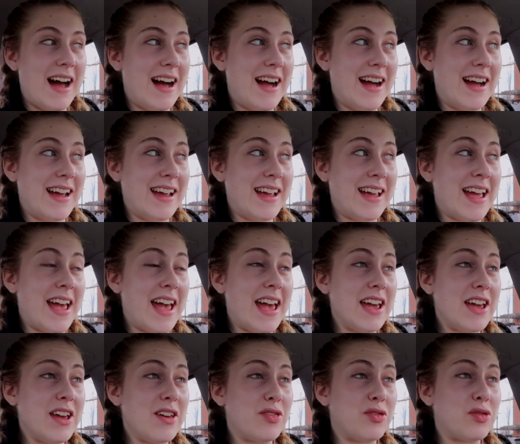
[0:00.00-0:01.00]
I
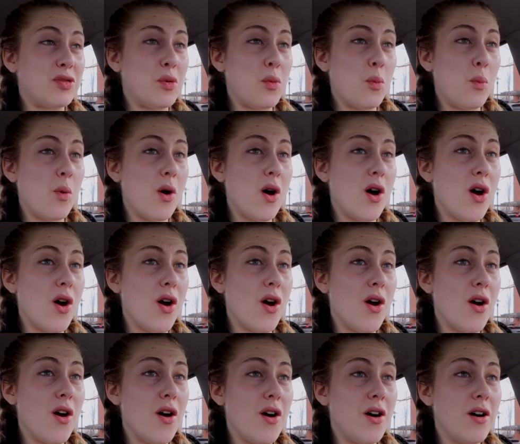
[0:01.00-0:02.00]
hate the
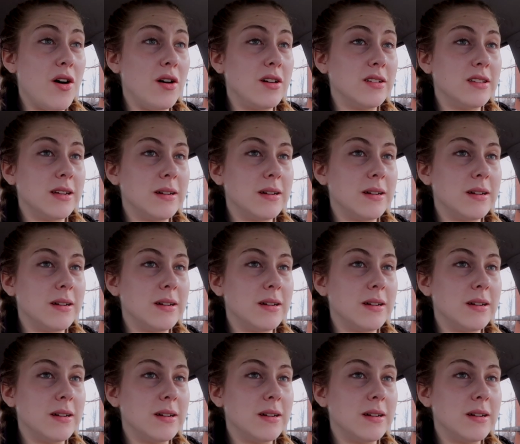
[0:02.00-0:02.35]
world.